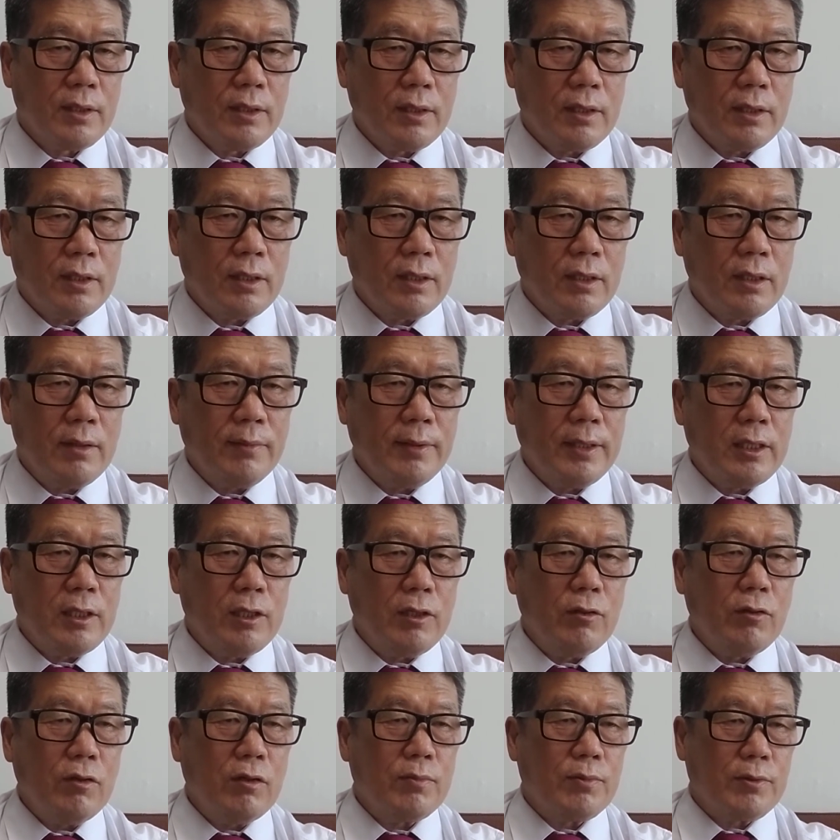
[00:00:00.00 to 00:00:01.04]
urban
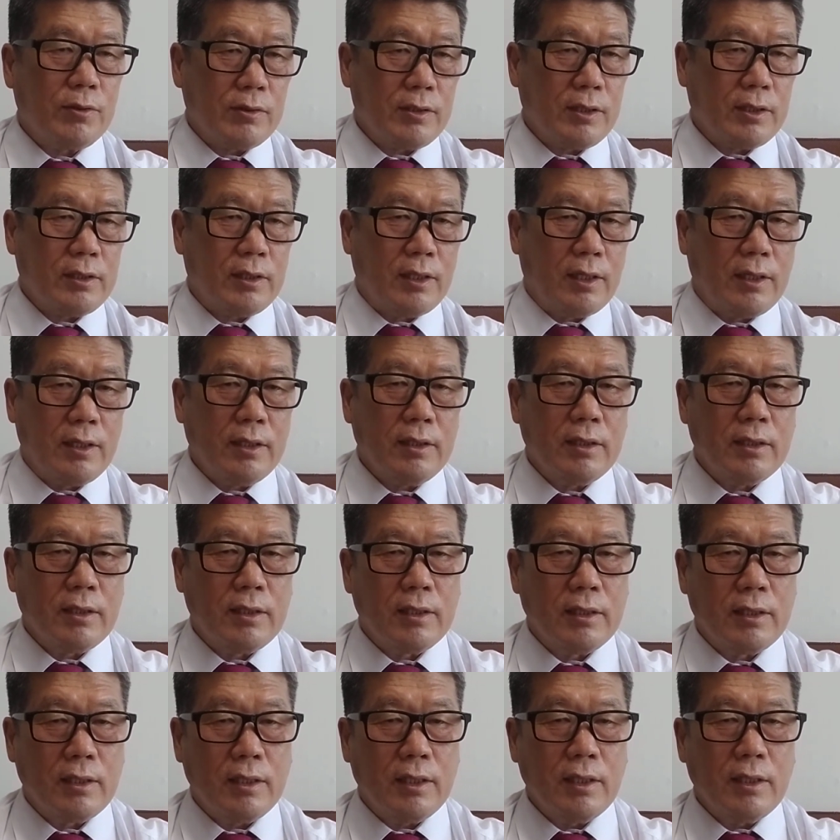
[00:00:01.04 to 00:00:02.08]
renewal project,
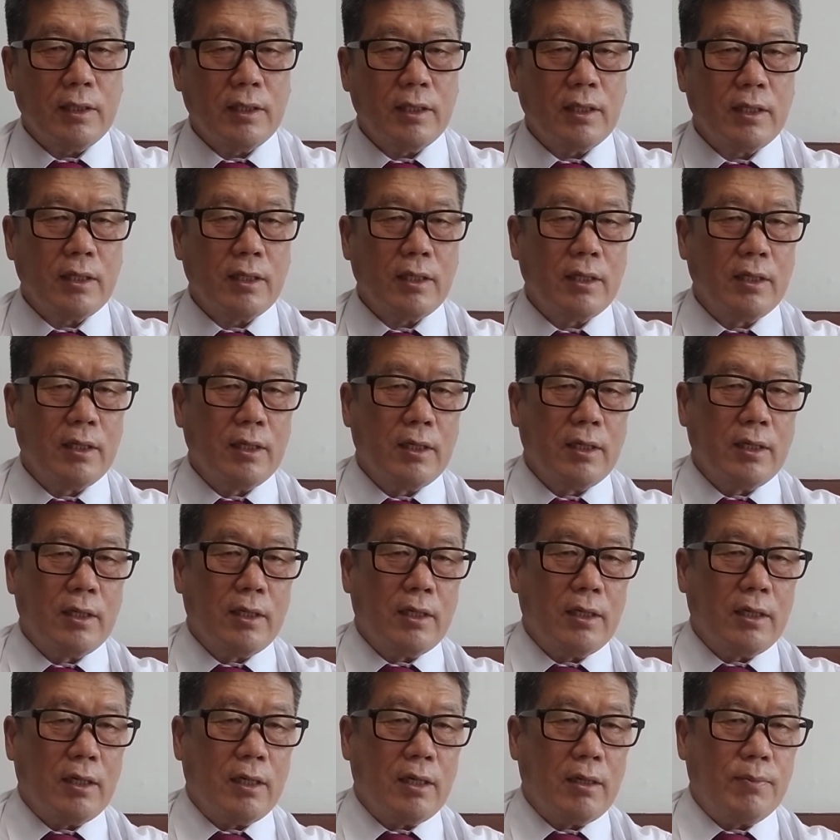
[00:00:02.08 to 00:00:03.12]
and
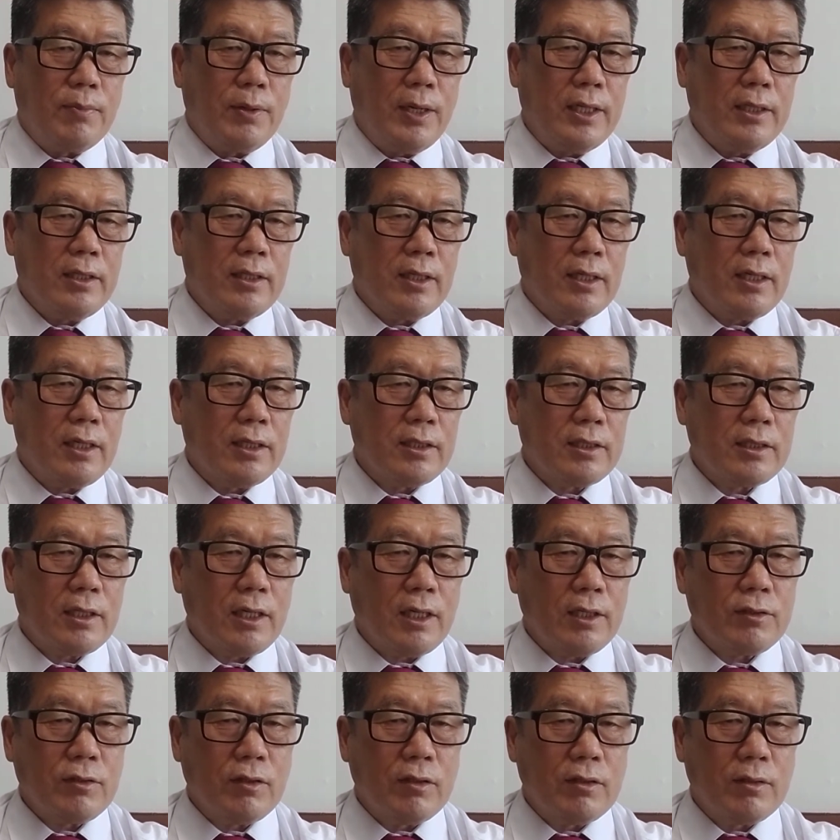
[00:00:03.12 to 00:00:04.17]
plant
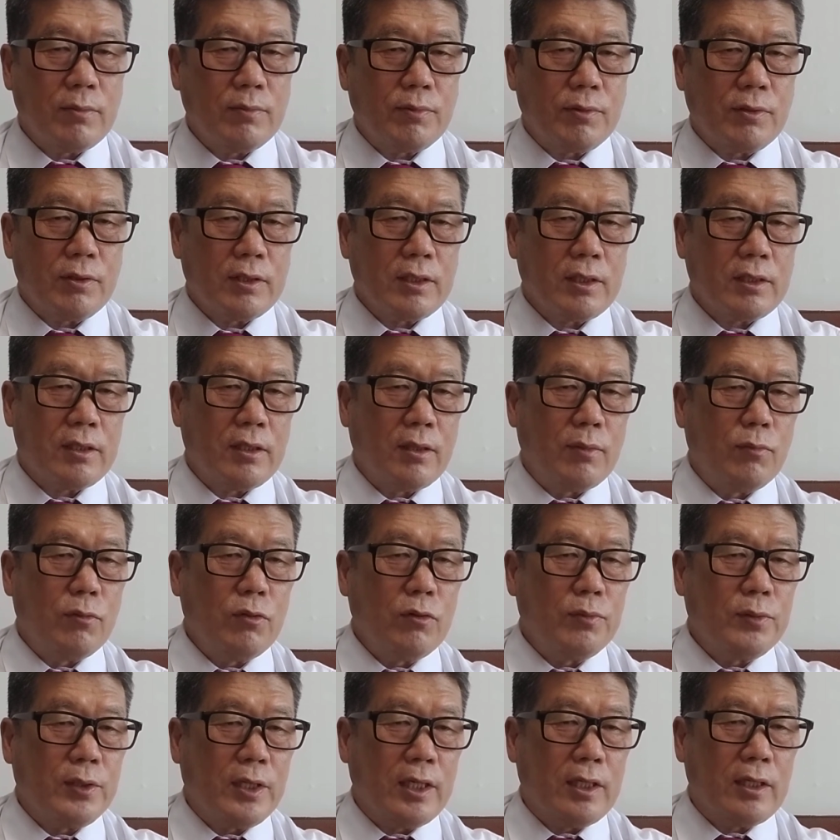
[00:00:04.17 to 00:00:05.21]
construction project,
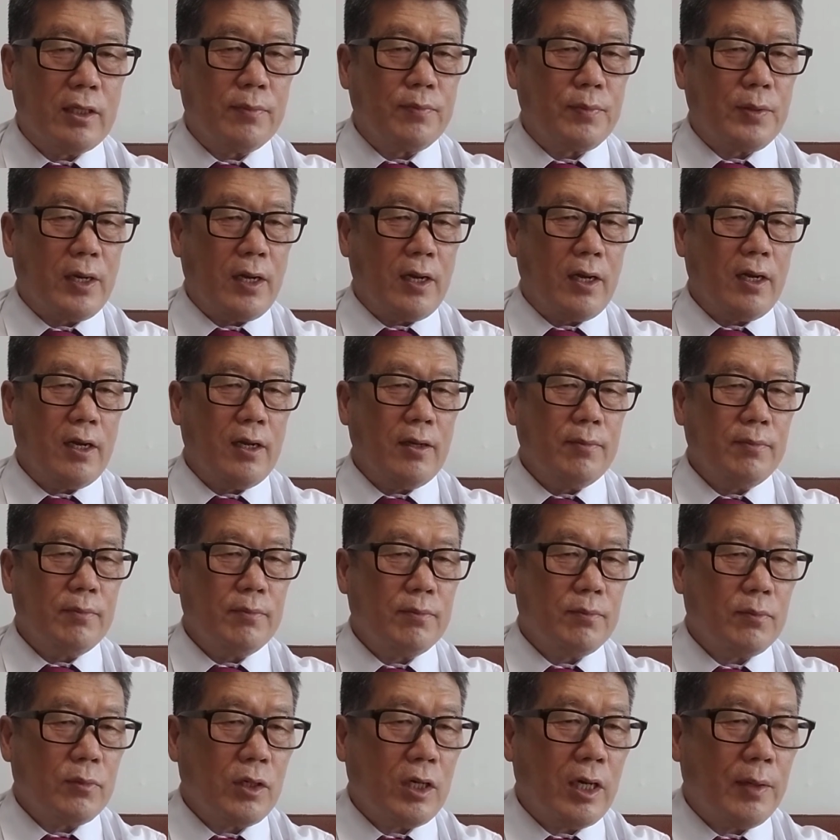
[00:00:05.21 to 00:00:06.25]
movie and
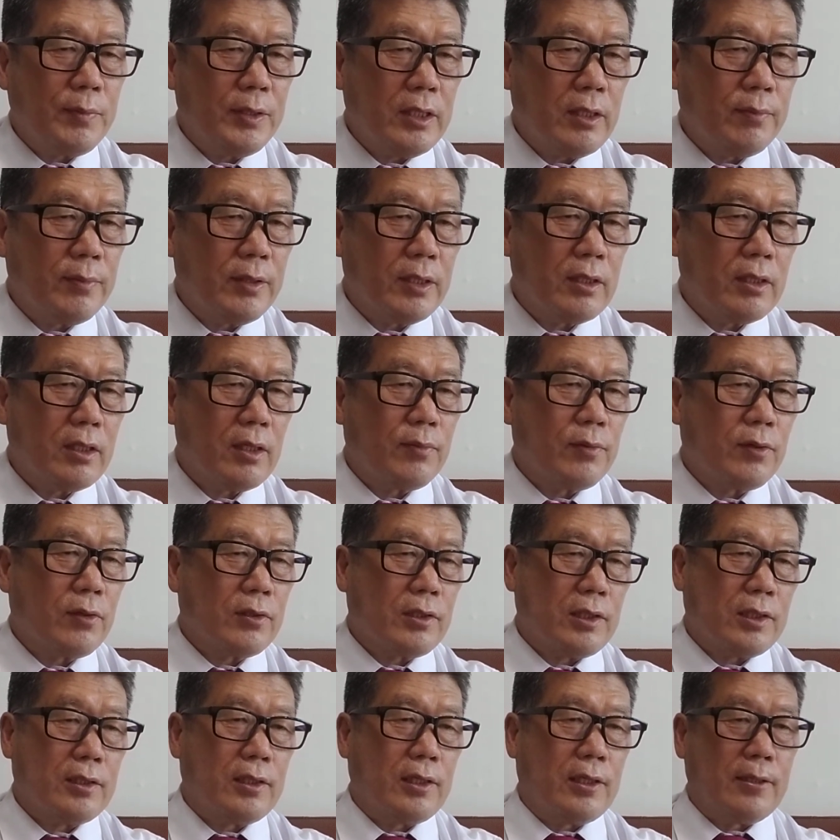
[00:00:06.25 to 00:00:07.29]
film commitment
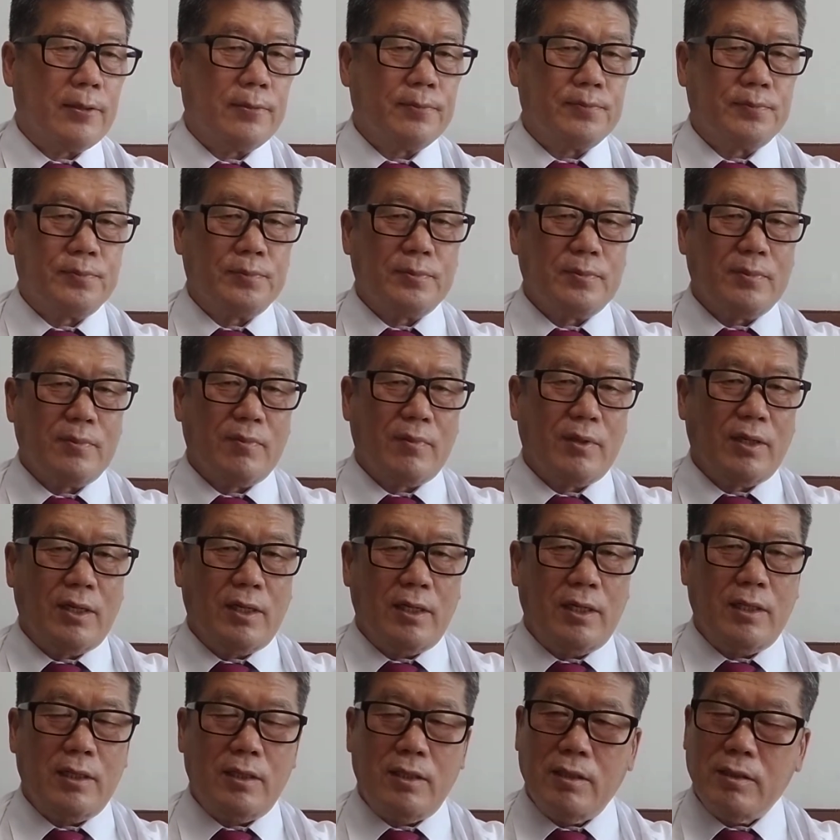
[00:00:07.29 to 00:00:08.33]
project,
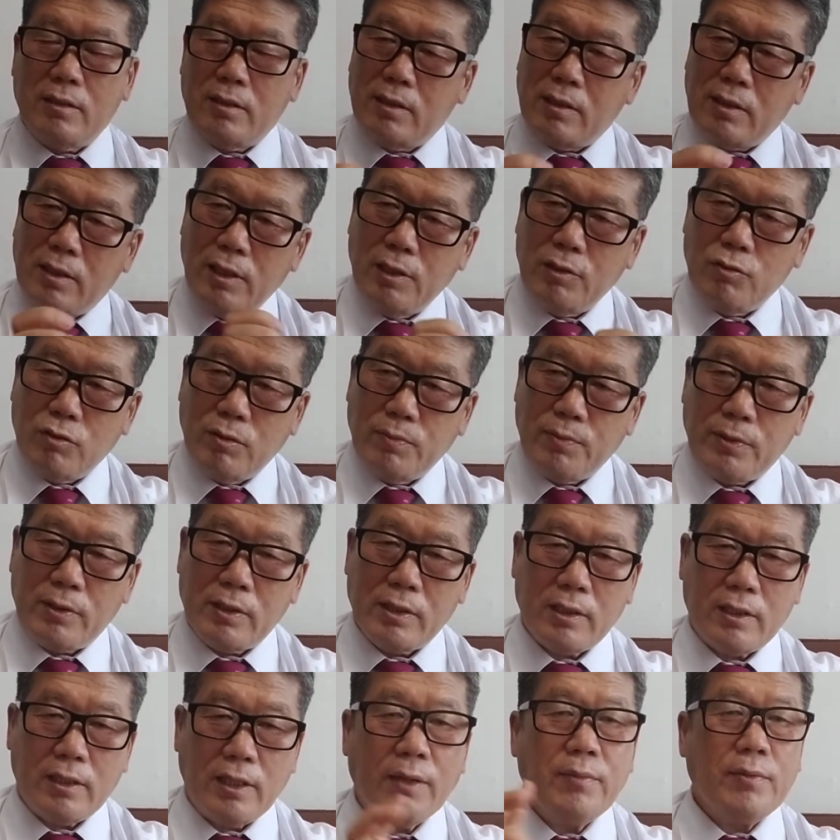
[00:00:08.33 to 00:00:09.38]
and this is a cultural
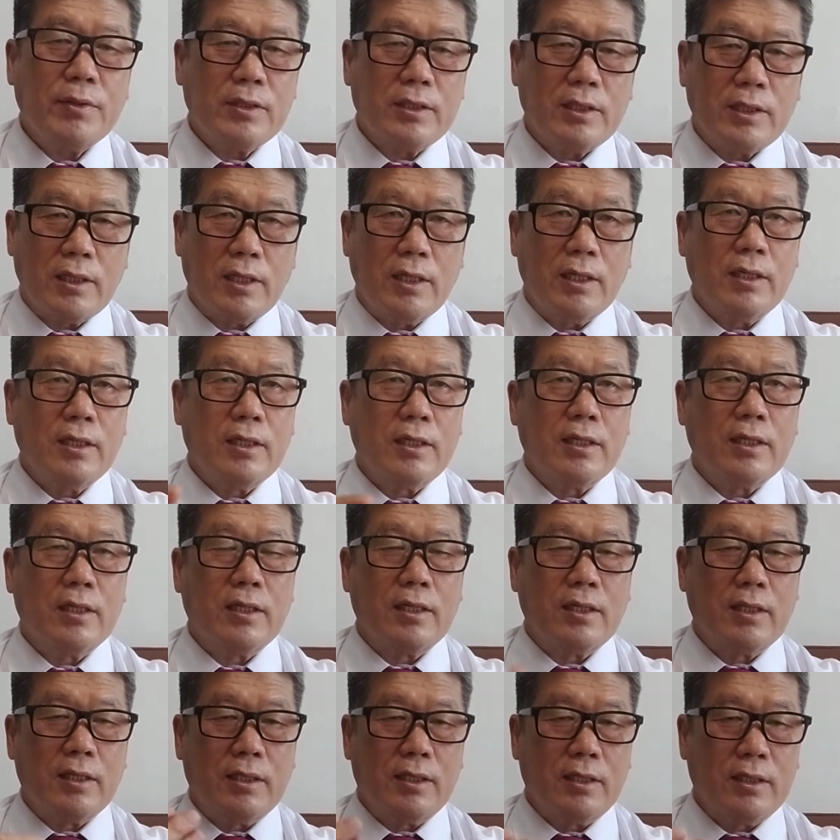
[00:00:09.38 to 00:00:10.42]
project, everything.
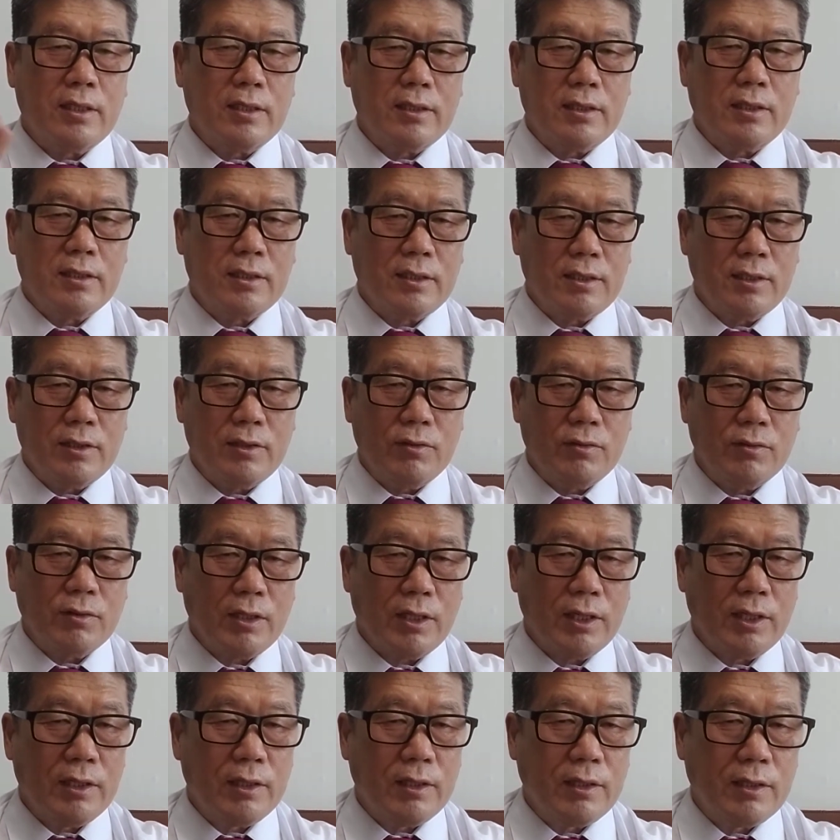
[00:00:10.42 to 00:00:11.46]
This is you can